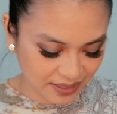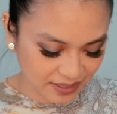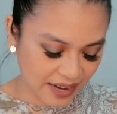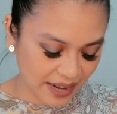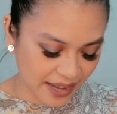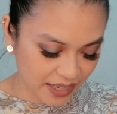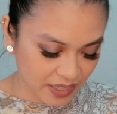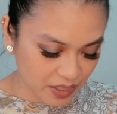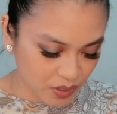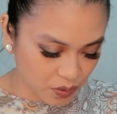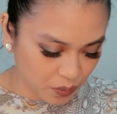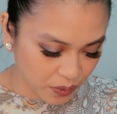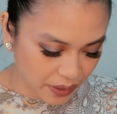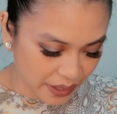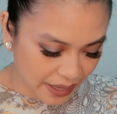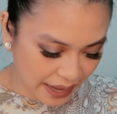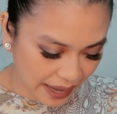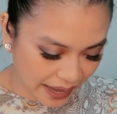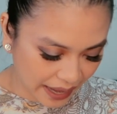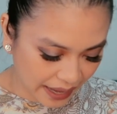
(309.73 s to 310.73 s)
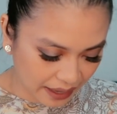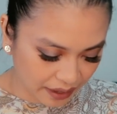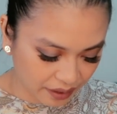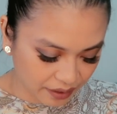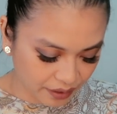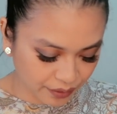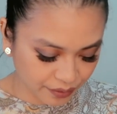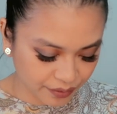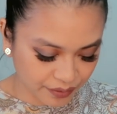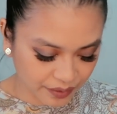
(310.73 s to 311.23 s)
Next we
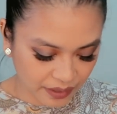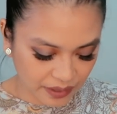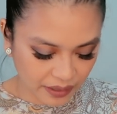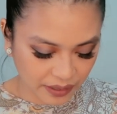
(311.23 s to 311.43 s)
have,